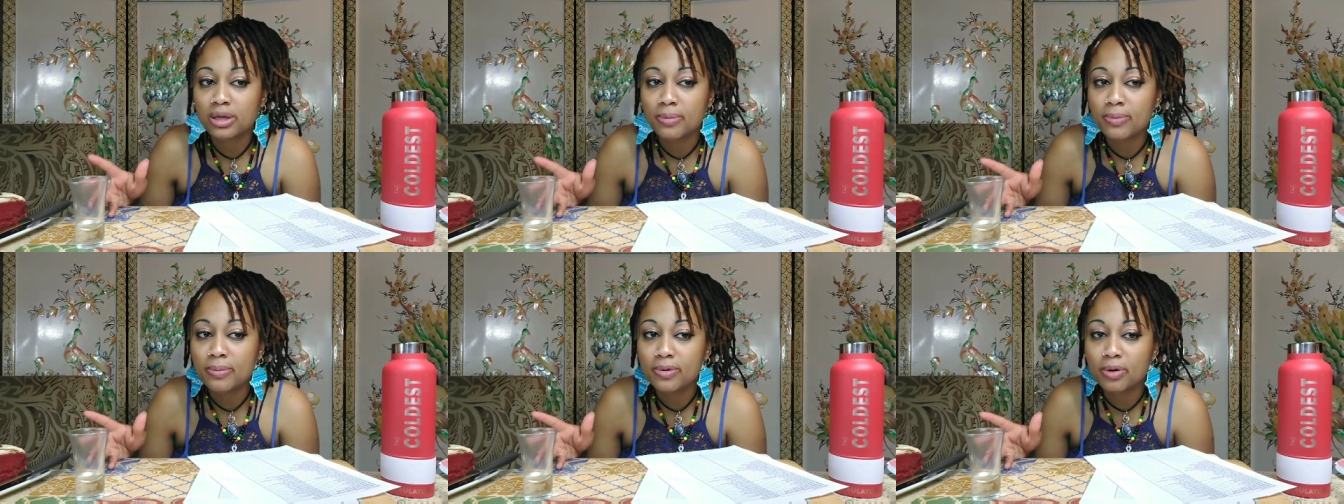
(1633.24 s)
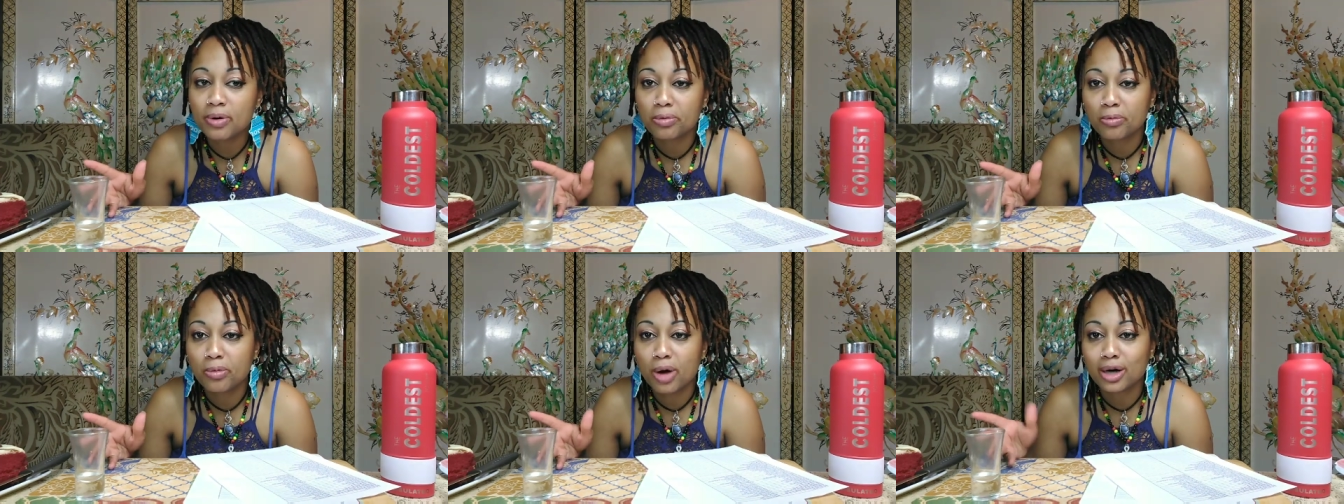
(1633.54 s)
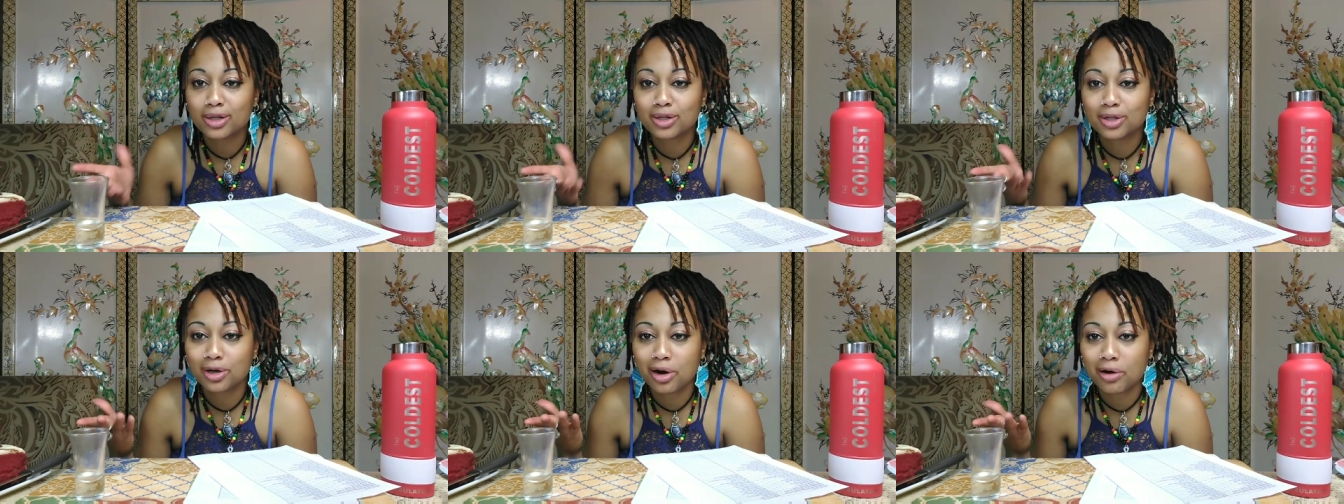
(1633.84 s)
some people don't
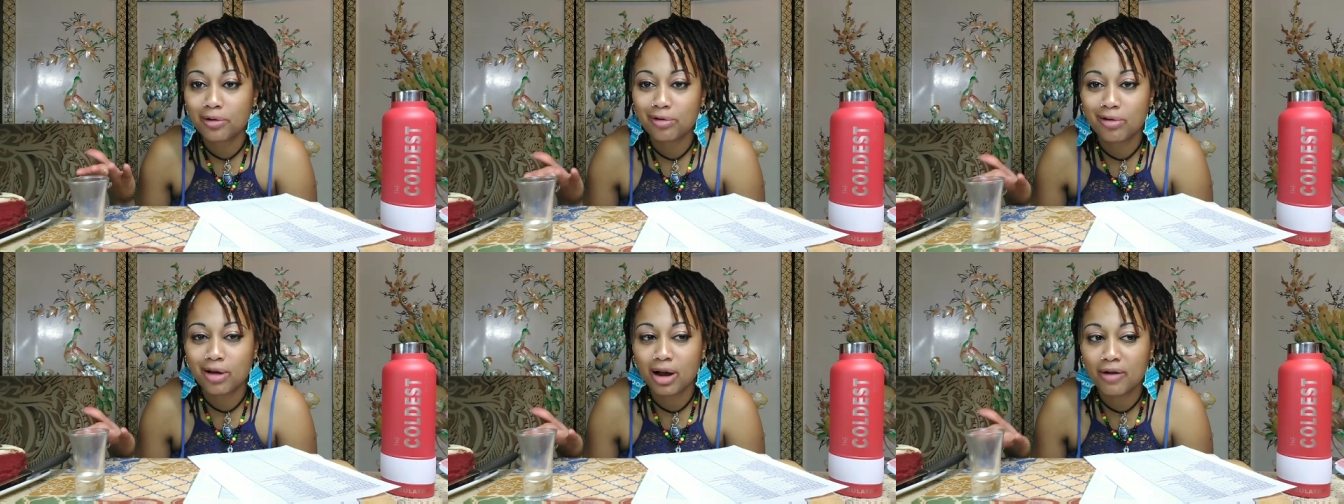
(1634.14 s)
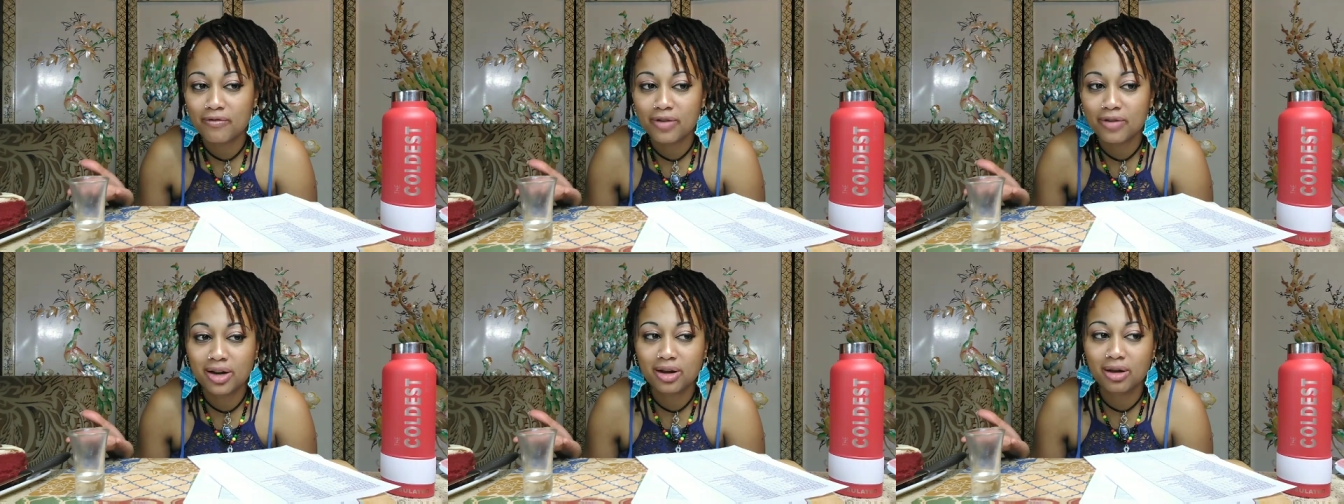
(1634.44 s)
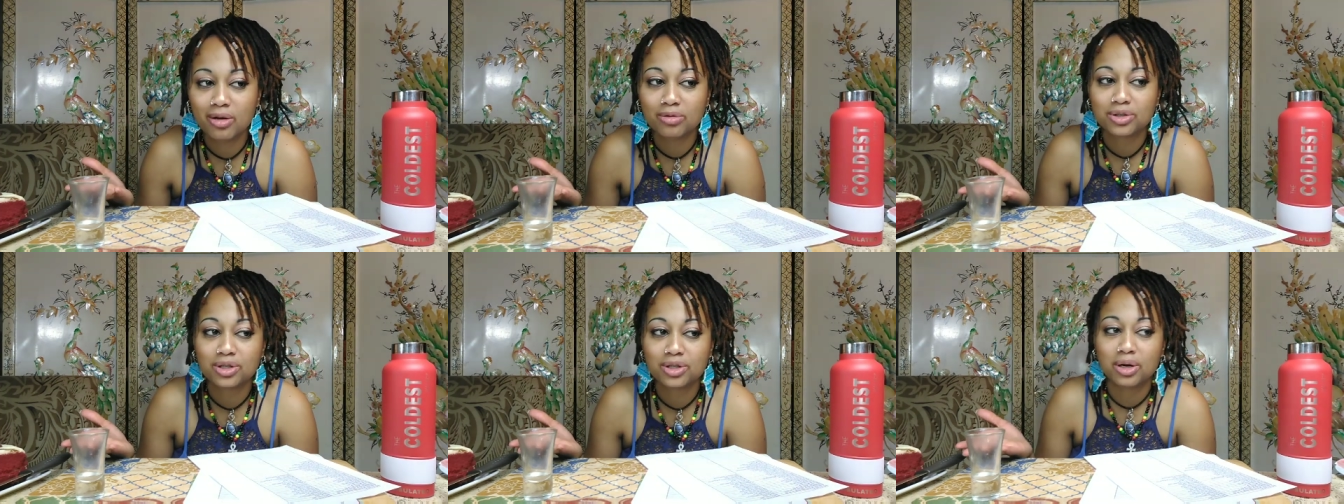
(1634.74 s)
watch the curry crab video.